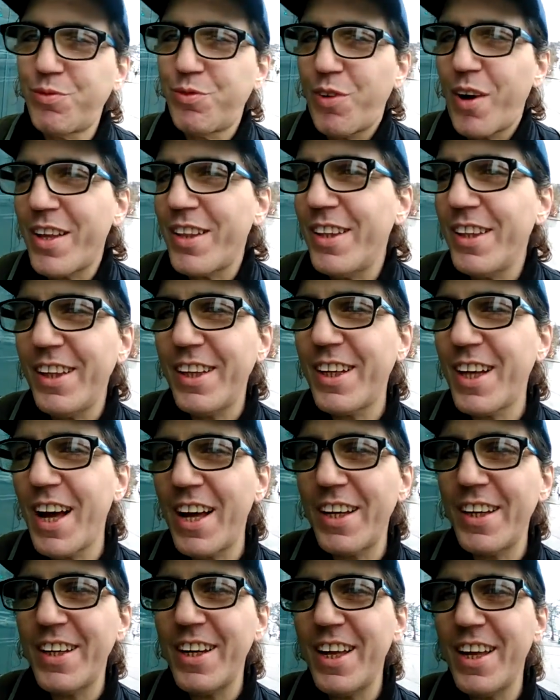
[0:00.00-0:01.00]
friendly
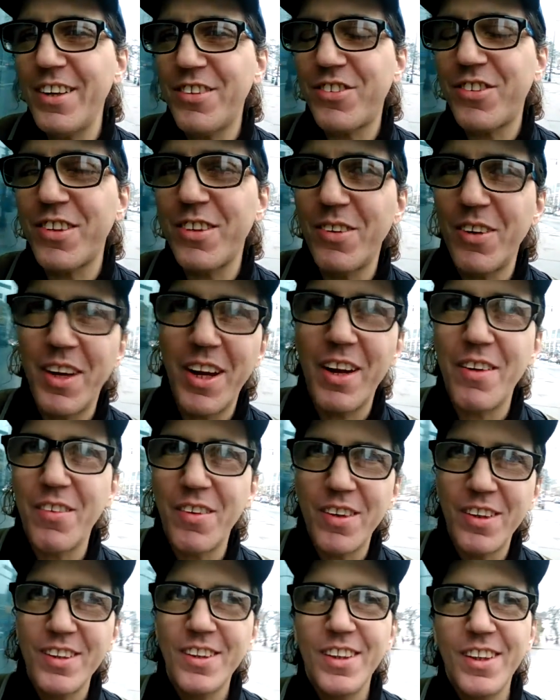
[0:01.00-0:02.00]
kind of nation or
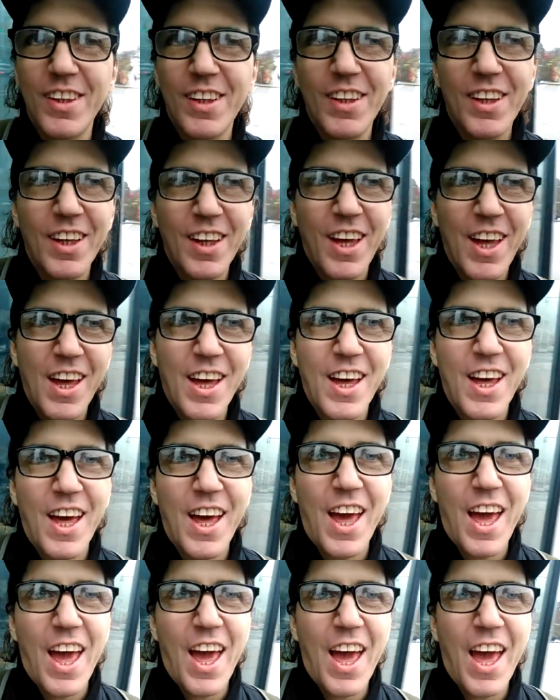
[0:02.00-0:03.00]
whatever,
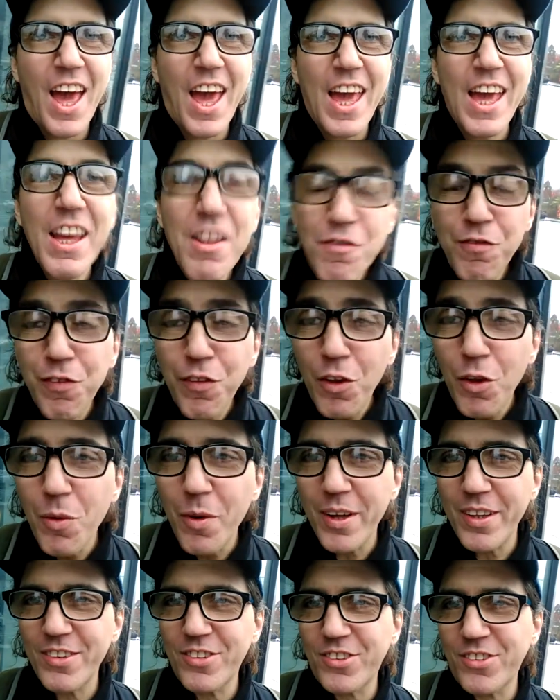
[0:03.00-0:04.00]

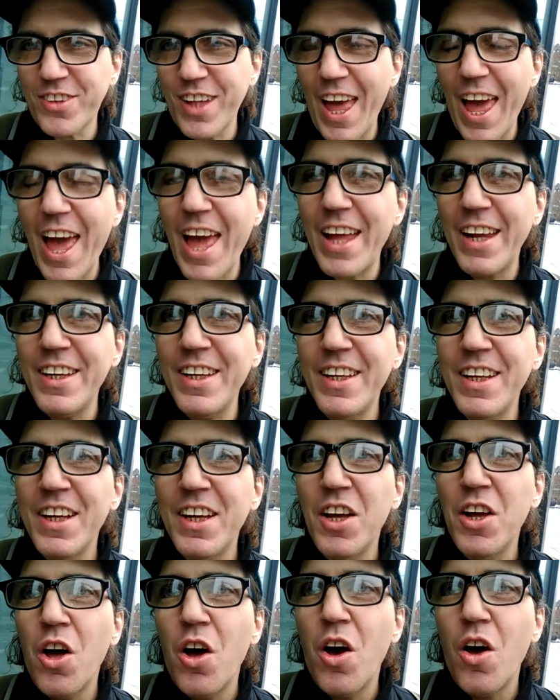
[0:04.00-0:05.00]
influenced and
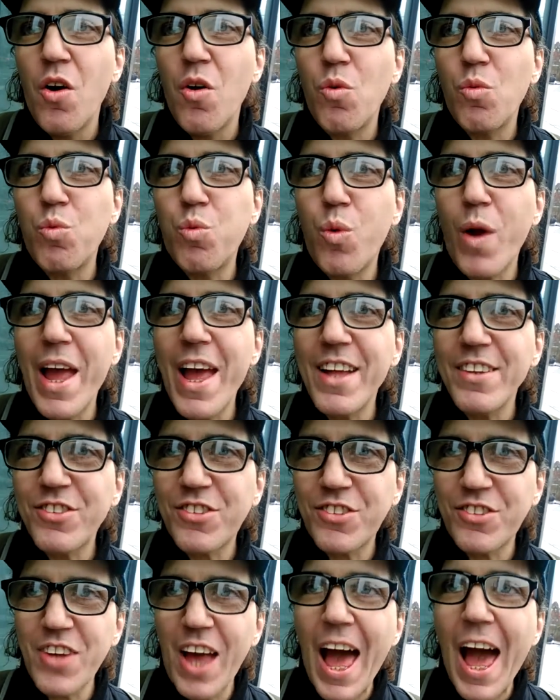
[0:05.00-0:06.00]

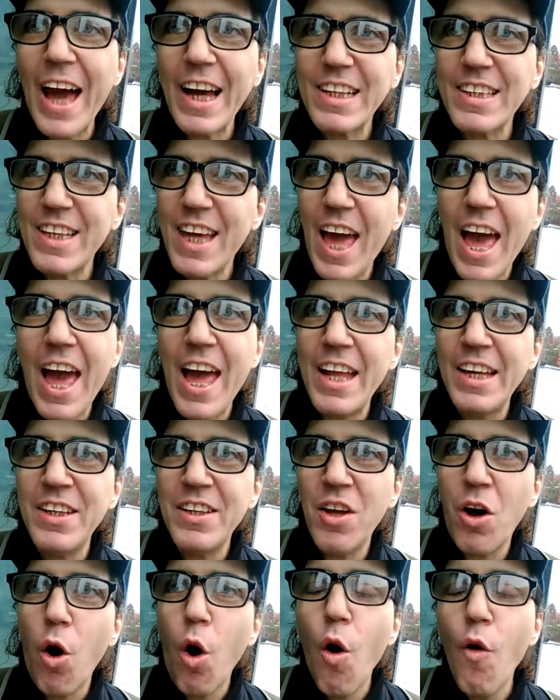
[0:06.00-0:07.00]
ransacked
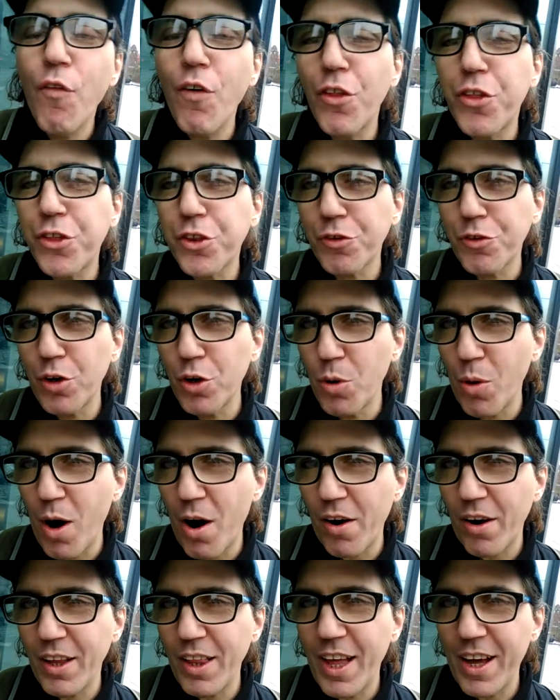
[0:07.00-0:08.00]
and overthrew
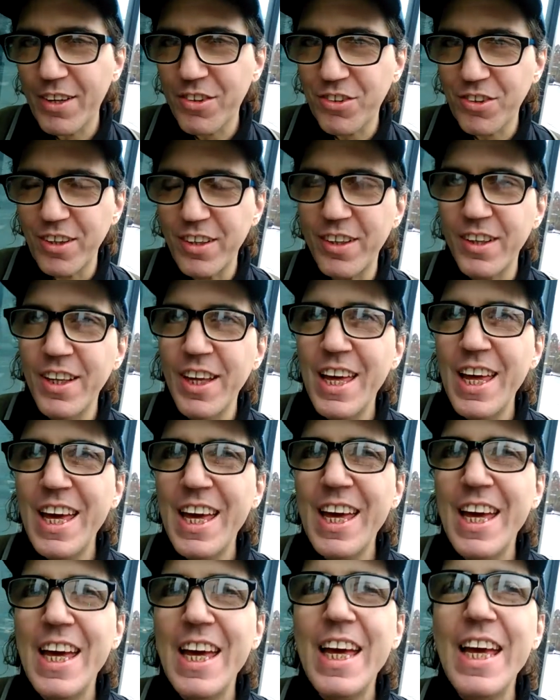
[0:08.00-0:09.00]
our election
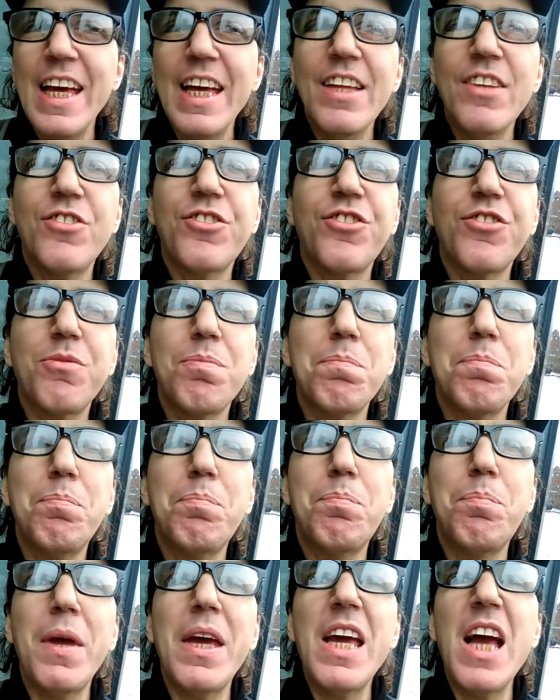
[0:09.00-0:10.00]
is
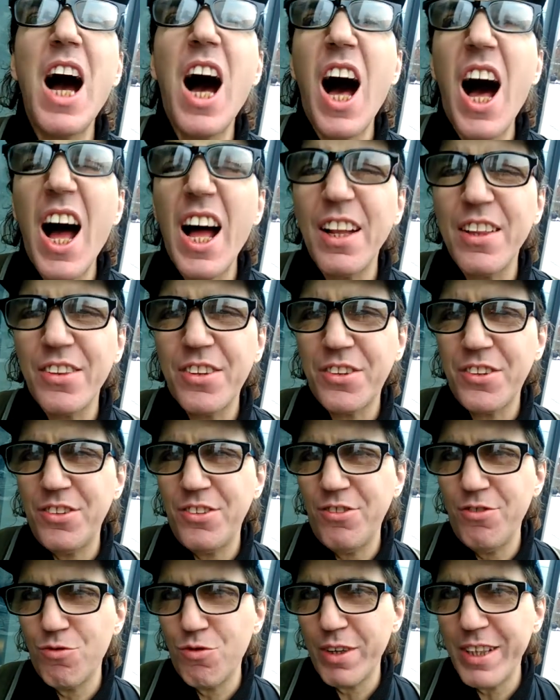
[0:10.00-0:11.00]
beyond
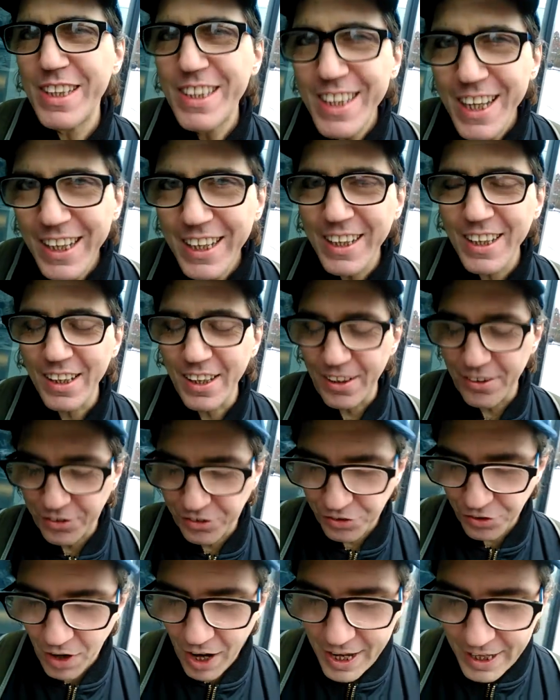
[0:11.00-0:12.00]

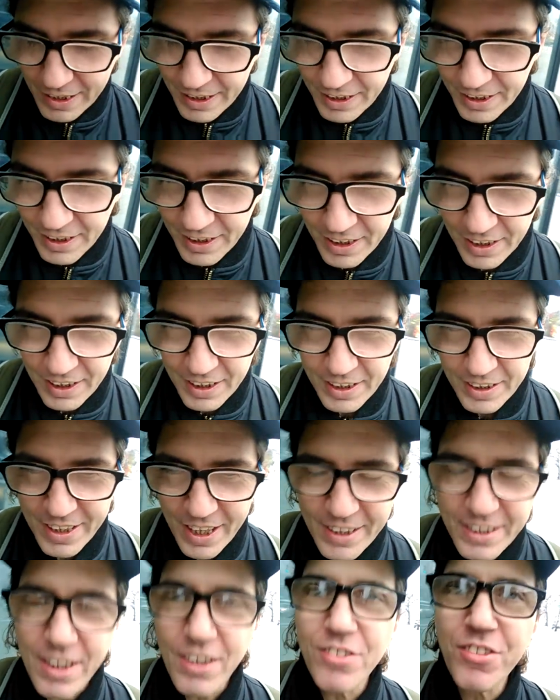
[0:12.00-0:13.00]
ridiculous, right?
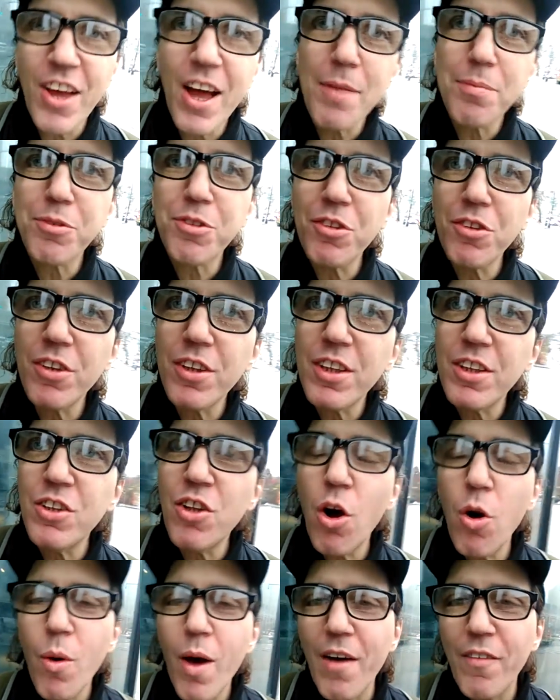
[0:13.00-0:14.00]
That there's absolutely
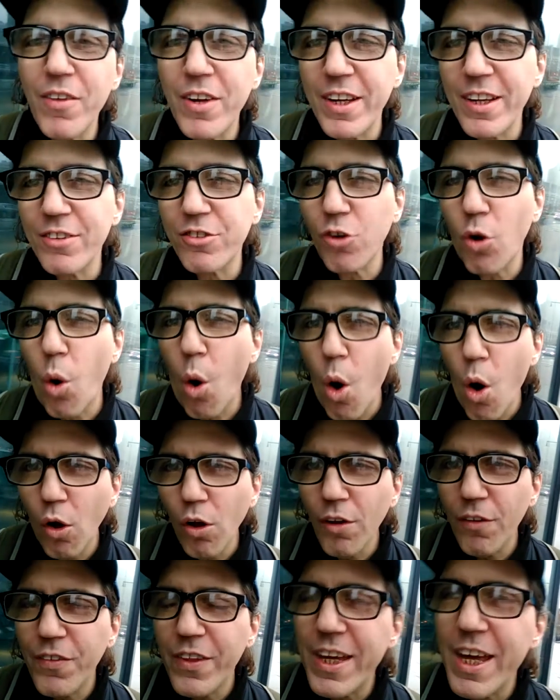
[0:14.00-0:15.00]
no evidence.
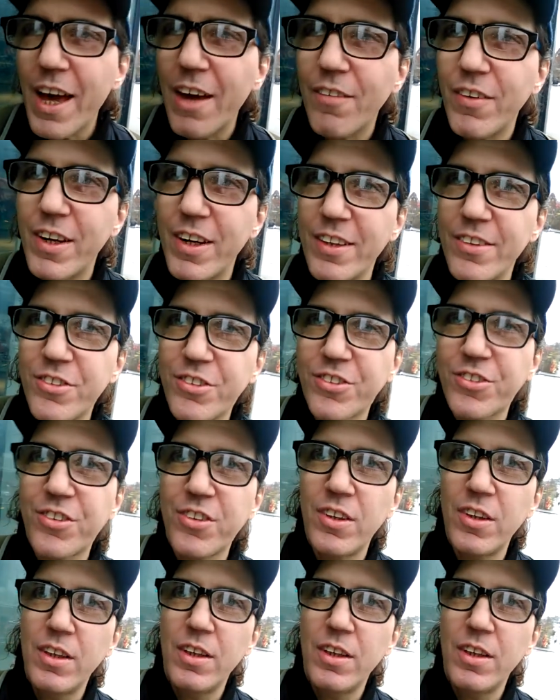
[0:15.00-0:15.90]
All of the evidence